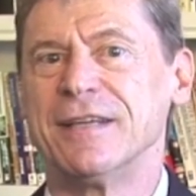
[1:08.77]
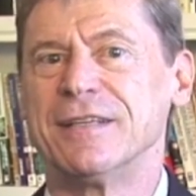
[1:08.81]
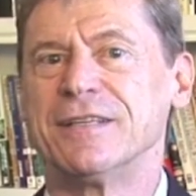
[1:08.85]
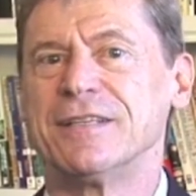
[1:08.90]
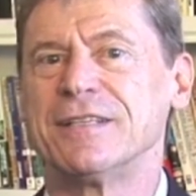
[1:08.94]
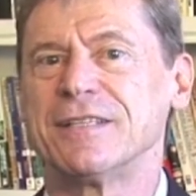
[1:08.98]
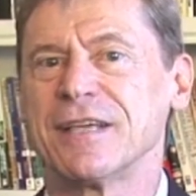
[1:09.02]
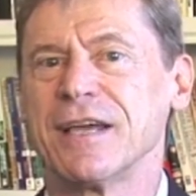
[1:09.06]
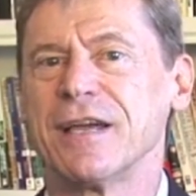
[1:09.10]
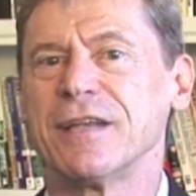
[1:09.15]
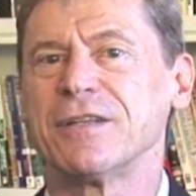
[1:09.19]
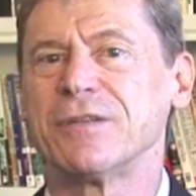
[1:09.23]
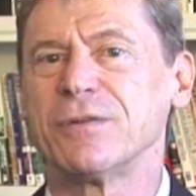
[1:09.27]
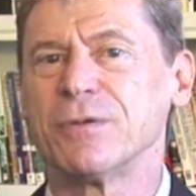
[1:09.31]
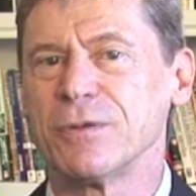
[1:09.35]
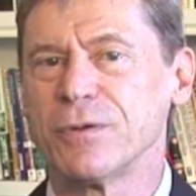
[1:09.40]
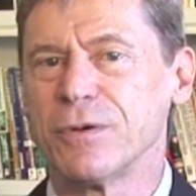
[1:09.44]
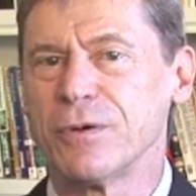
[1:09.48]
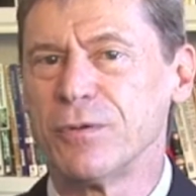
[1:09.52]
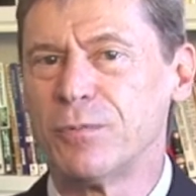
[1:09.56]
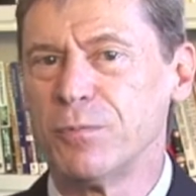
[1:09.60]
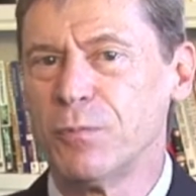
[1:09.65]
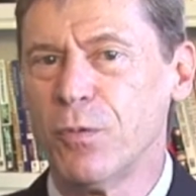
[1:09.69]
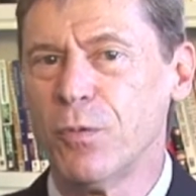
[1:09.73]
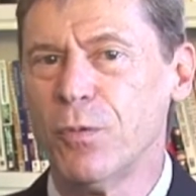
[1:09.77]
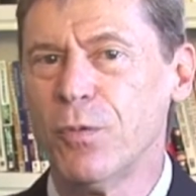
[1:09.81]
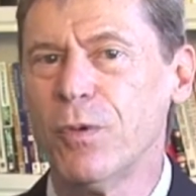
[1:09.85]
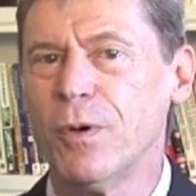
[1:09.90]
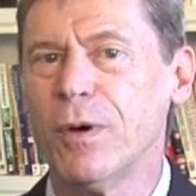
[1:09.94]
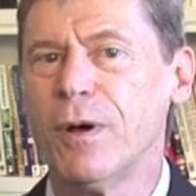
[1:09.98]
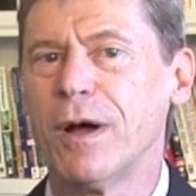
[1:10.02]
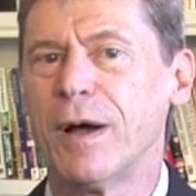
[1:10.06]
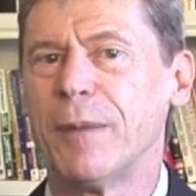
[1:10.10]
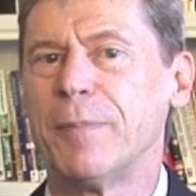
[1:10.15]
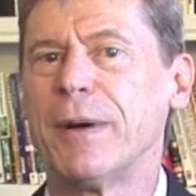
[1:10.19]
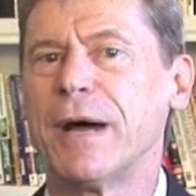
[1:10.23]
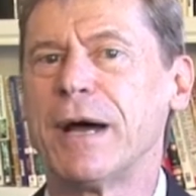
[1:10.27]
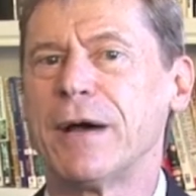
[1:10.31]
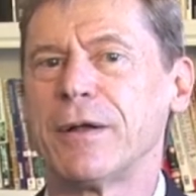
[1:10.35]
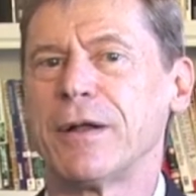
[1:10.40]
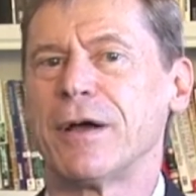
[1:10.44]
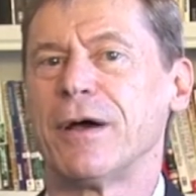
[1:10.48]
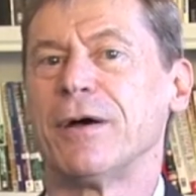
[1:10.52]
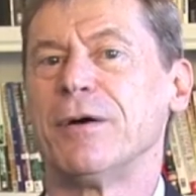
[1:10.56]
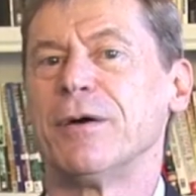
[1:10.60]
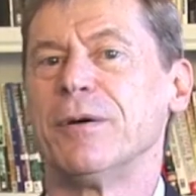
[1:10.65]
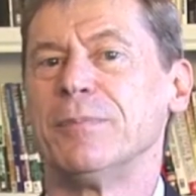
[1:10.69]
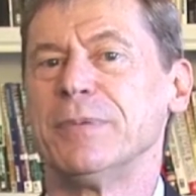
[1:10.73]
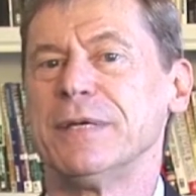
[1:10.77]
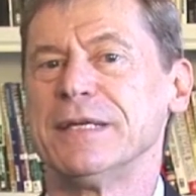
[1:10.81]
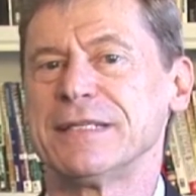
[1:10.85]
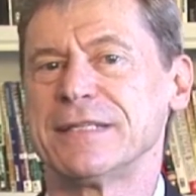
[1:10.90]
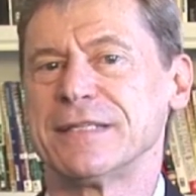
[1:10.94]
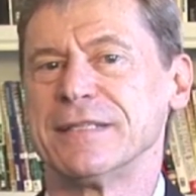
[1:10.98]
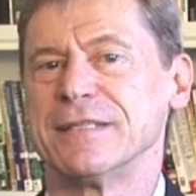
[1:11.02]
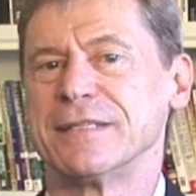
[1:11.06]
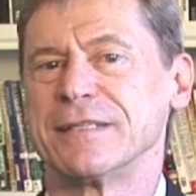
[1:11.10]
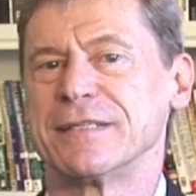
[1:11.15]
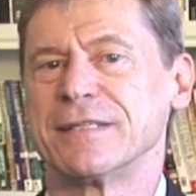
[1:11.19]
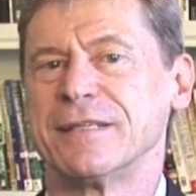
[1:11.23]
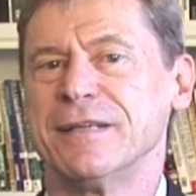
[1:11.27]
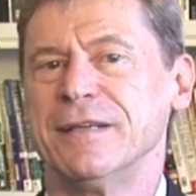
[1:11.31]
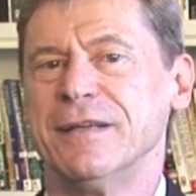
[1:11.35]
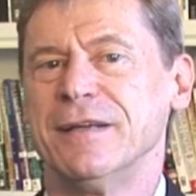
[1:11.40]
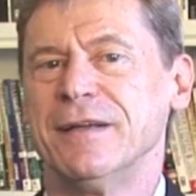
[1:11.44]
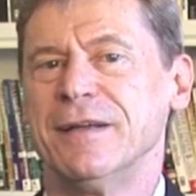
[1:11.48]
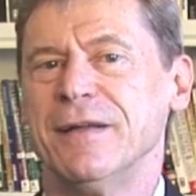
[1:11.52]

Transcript: designed to learn more about our business.